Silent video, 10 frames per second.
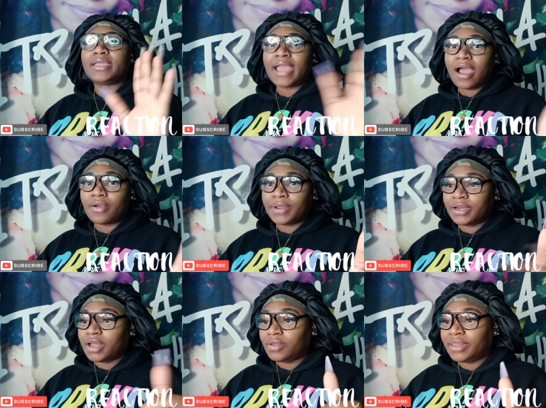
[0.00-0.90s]
Y'all already
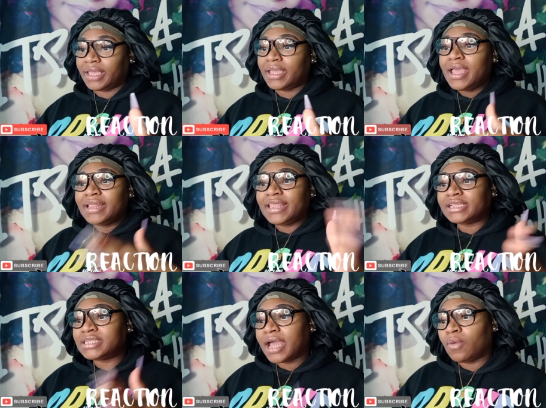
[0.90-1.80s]
know that
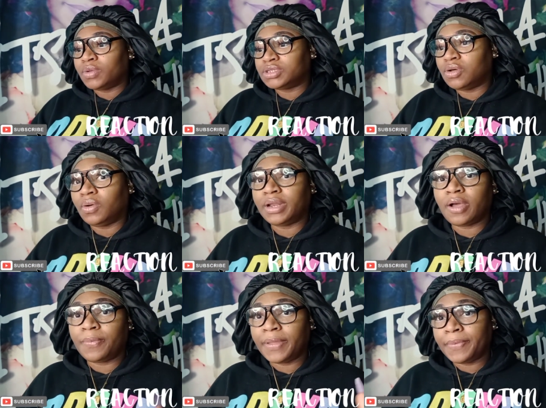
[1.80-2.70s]
that's not what's going
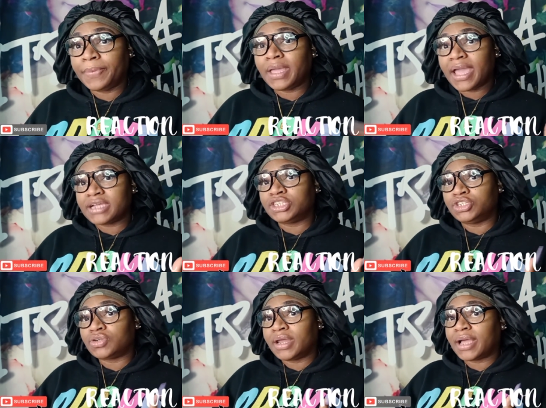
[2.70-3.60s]
on. People be actually
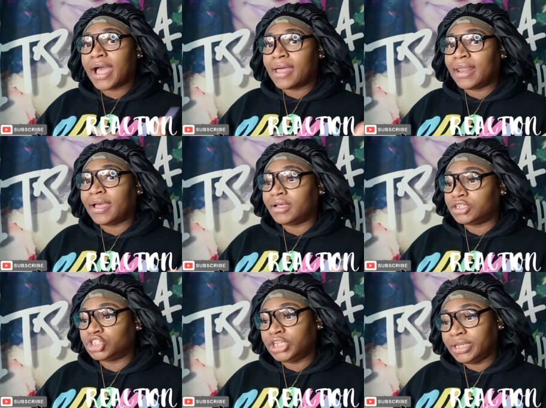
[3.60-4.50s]
trying to call out her
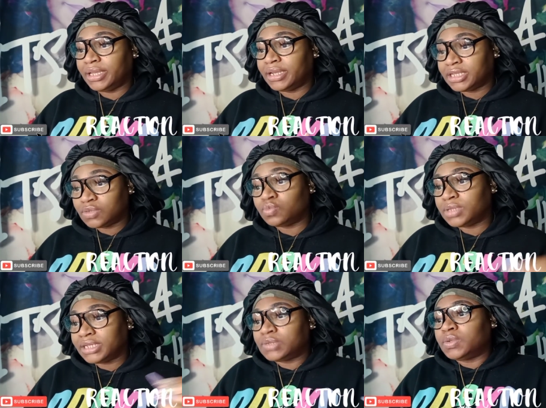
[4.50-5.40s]
shit, and that's
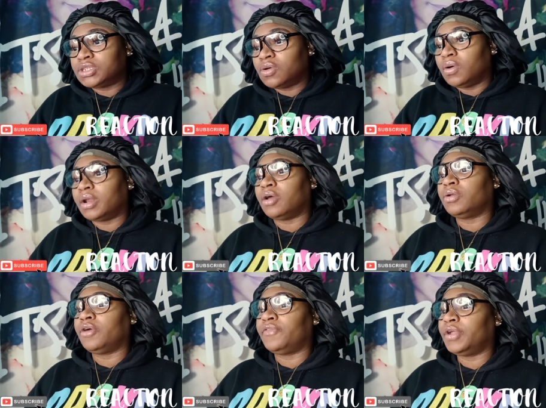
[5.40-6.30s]
that's what's going
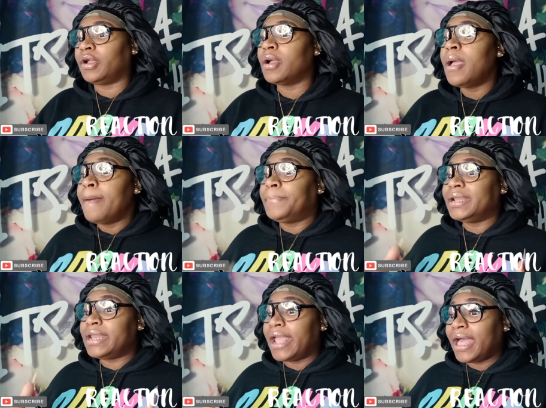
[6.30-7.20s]
on over here.
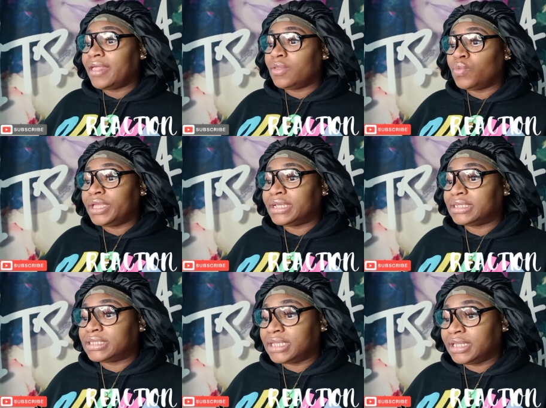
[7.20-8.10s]
But now we can
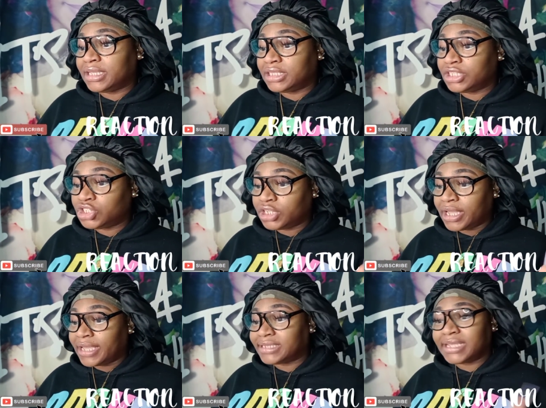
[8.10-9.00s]
see that this
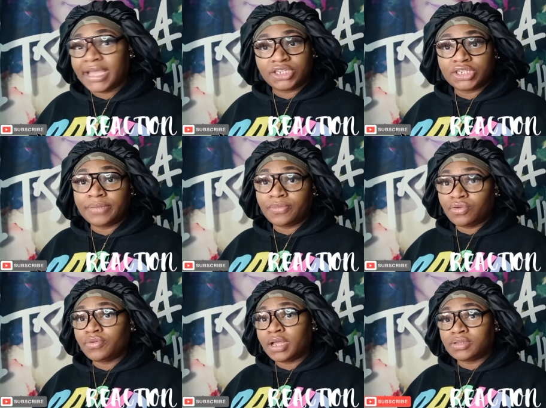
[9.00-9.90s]
shit has actually
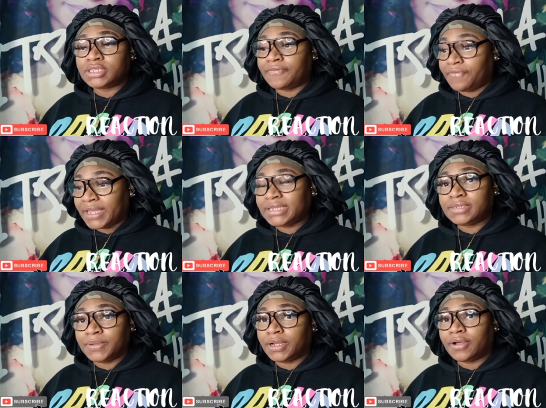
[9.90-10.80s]
moved on to Facebook.